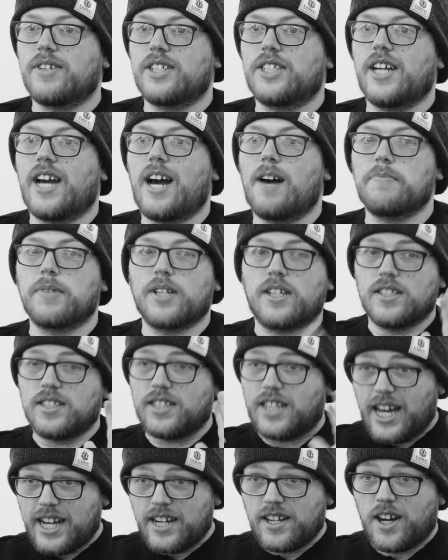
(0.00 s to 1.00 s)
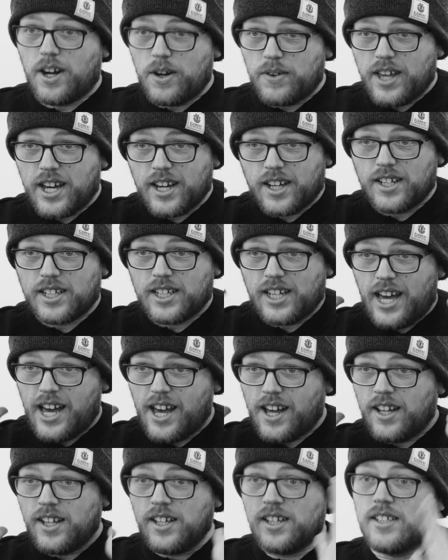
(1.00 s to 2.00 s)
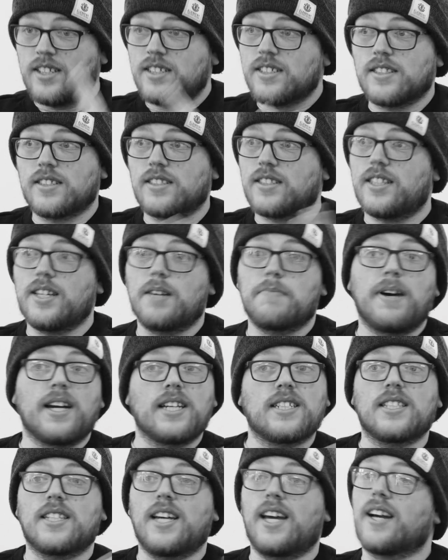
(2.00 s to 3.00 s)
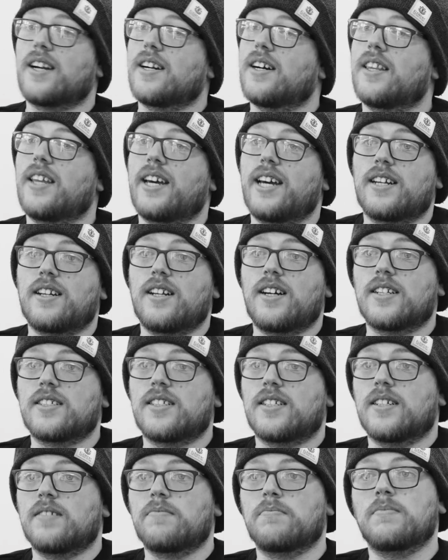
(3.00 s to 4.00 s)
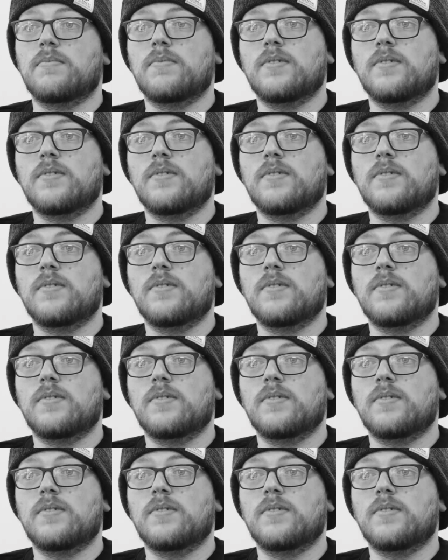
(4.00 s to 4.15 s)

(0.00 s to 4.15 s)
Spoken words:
a chat because they know they're gonna get the amazing haircut they had last time.